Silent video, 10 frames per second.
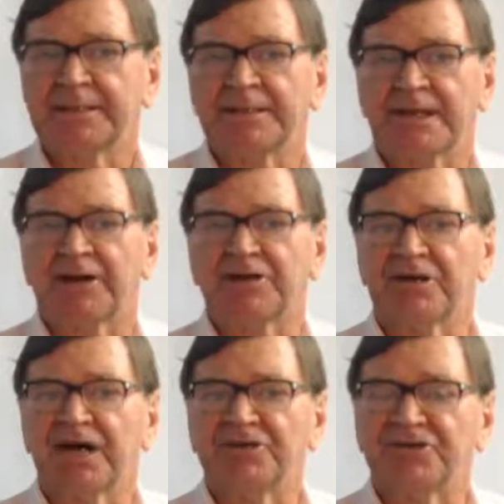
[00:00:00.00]

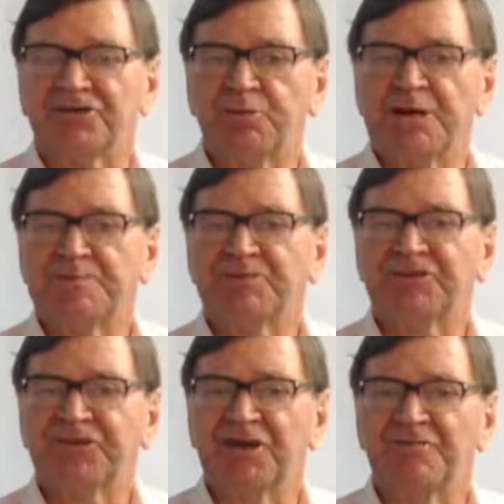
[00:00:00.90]
calculated at
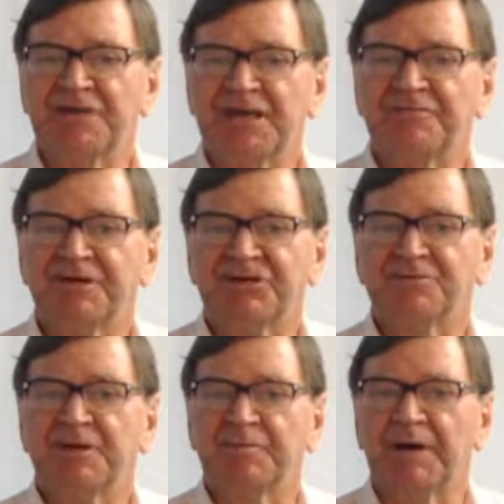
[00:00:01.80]
20% of the
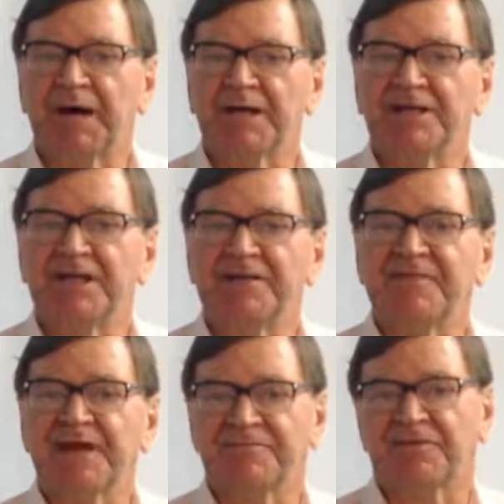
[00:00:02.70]
investment made in
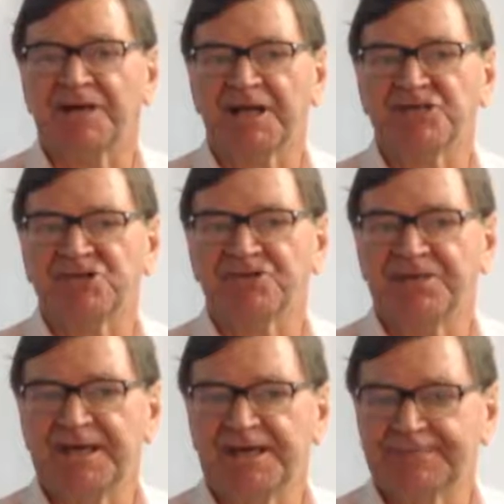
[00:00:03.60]
that financial
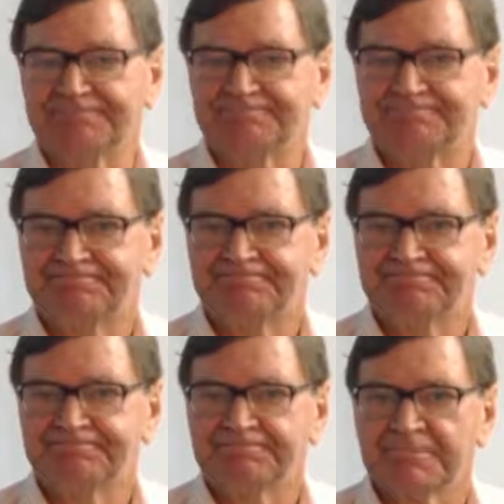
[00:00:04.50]
year.
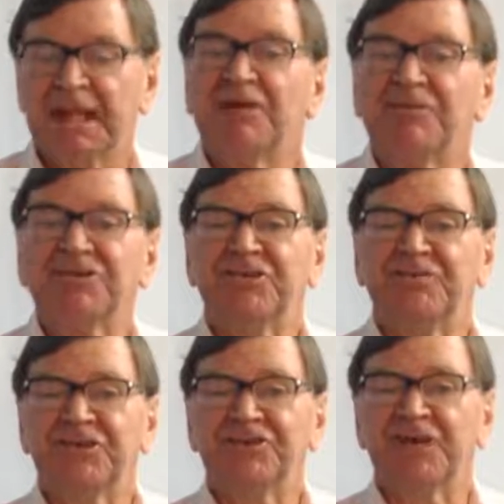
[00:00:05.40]
For
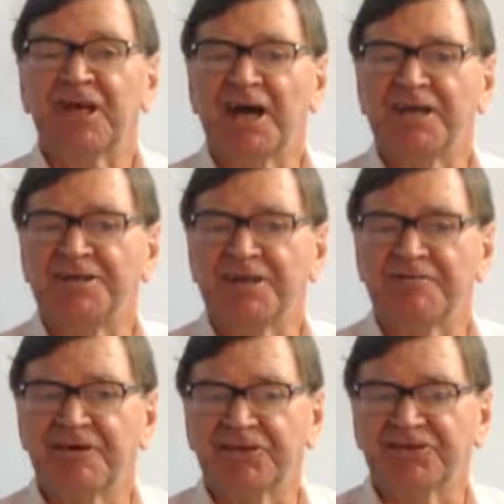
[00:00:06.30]
sophisticated
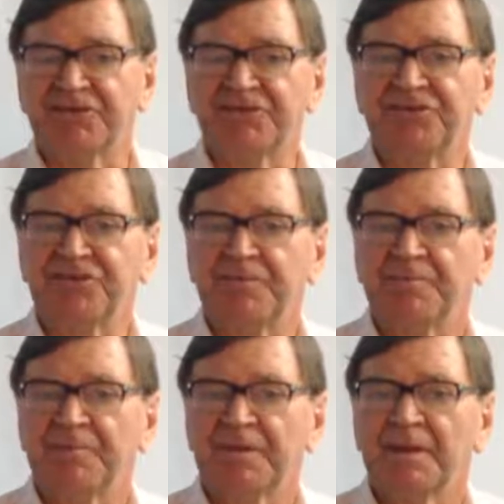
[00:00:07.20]
investors,
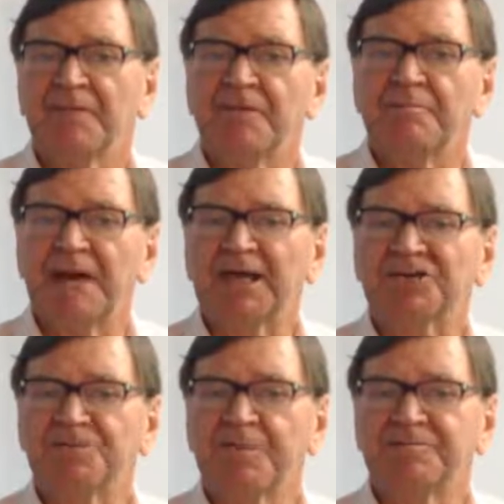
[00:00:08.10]
the
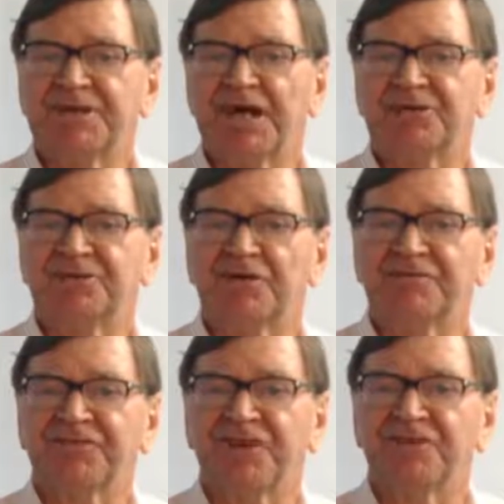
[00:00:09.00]
maximum tax
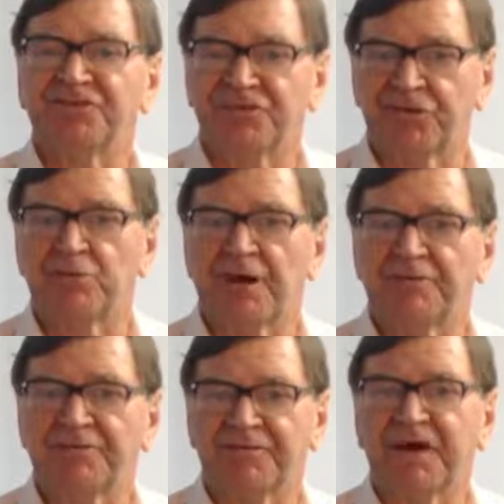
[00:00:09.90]
offset is
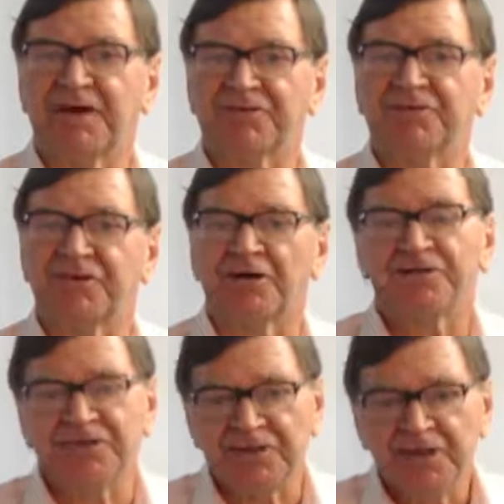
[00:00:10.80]

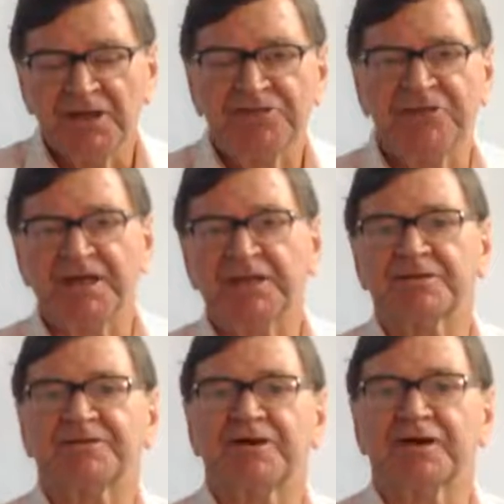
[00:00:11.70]
$200,000, so
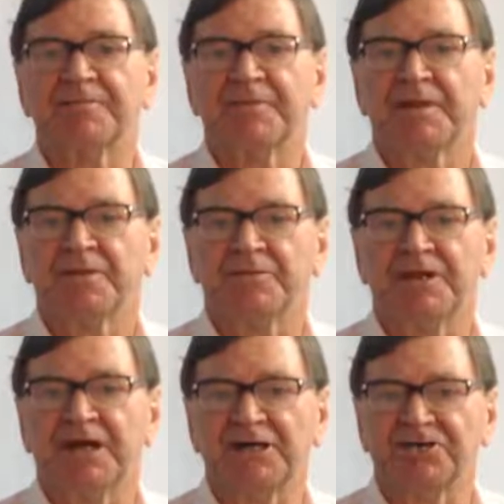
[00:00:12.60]
that
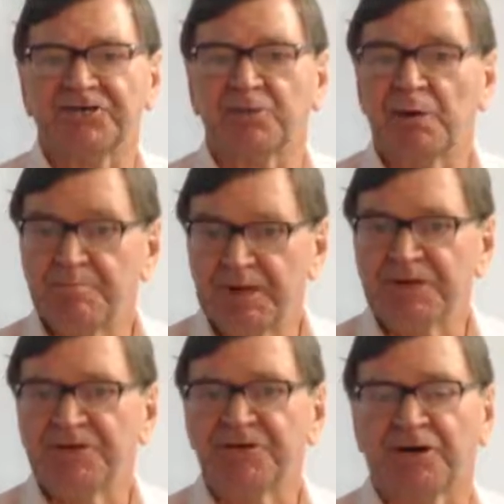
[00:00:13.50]
relates to $1
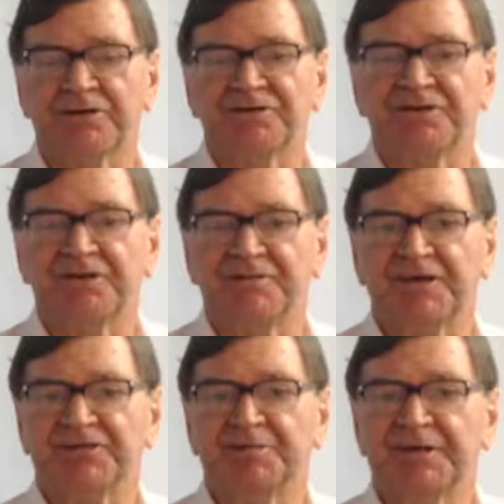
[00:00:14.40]
million
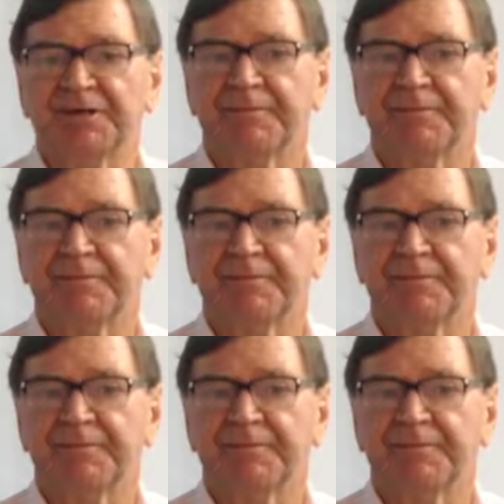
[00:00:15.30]
investment.